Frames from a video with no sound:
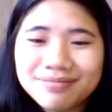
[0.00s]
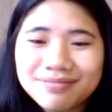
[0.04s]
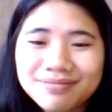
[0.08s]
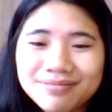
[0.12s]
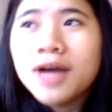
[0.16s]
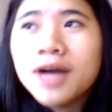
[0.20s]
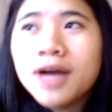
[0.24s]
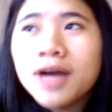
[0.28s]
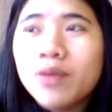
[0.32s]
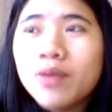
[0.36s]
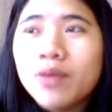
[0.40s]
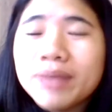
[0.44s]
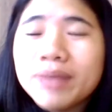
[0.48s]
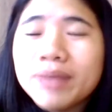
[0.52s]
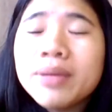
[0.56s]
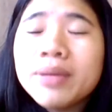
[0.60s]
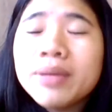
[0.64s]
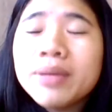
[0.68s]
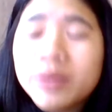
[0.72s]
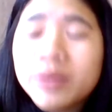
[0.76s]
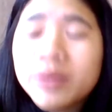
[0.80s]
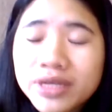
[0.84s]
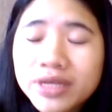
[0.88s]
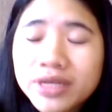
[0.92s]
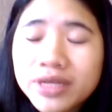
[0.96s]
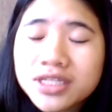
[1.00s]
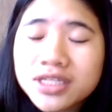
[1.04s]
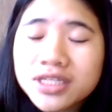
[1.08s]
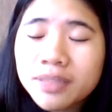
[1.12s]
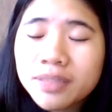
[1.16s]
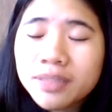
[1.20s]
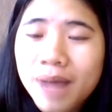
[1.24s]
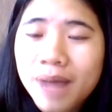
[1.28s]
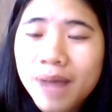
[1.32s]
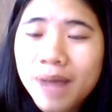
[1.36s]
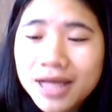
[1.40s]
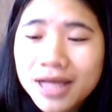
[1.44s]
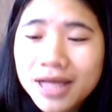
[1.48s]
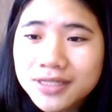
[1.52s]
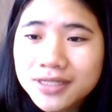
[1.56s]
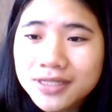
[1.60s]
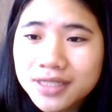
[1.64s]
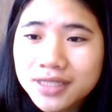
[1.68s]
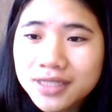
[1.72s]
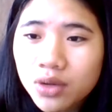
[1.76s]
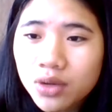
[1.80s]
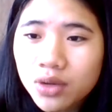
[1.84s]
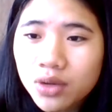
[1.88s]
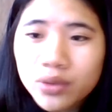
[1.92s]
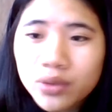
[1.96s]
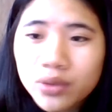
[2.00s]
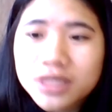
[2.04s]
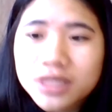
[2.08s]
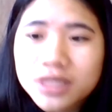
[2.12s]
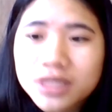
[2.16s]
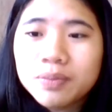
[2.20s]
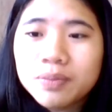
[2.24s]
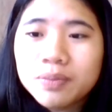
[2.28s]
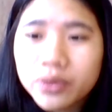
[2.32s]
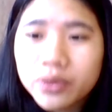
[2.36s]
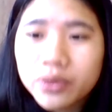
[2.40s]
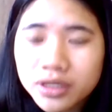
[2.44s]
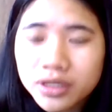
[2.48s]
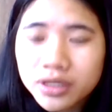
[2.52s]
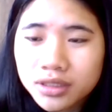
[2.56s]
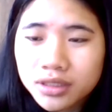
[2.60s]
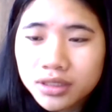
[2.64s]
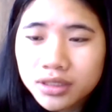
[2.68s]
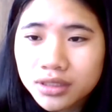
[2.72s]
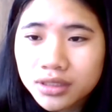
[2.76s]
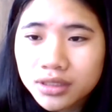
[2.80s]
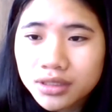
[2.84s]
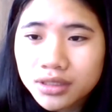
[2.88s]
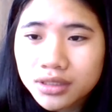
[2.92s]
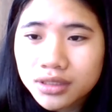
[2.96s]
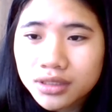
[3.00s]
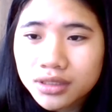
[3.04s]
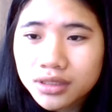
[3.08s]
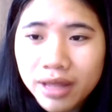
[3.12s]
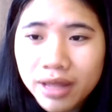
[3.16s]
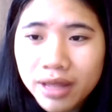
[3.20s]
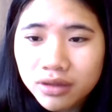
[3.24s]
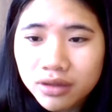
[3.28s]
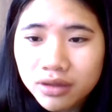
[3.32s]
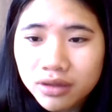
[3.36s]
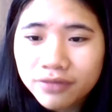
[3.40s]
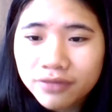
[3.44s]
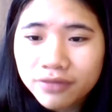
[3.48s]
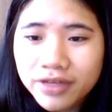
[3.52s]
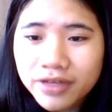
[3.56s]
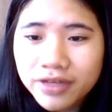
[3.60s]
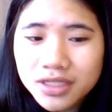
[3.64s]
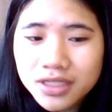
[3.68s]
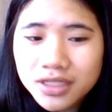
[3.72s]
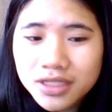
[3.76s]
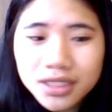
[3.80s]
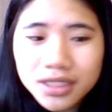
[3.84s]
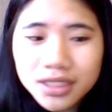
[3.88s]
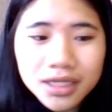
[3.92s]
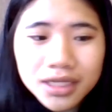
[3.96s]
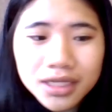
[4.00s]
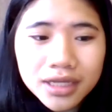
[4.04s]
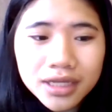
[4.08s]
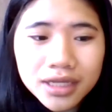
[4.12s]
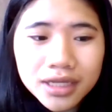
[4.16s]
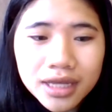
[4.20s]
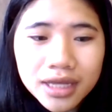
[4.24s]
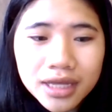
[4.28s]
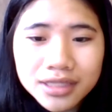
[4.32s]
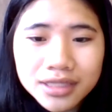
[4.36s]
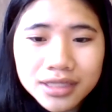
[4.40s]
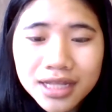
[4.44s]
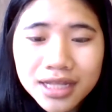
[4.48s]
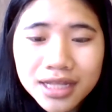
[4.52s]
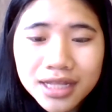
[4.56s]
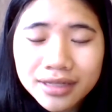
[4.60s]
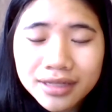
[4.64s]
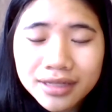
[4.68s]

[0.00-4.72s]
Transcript: uh, what memories in the past always put a smile on your face, Elsa?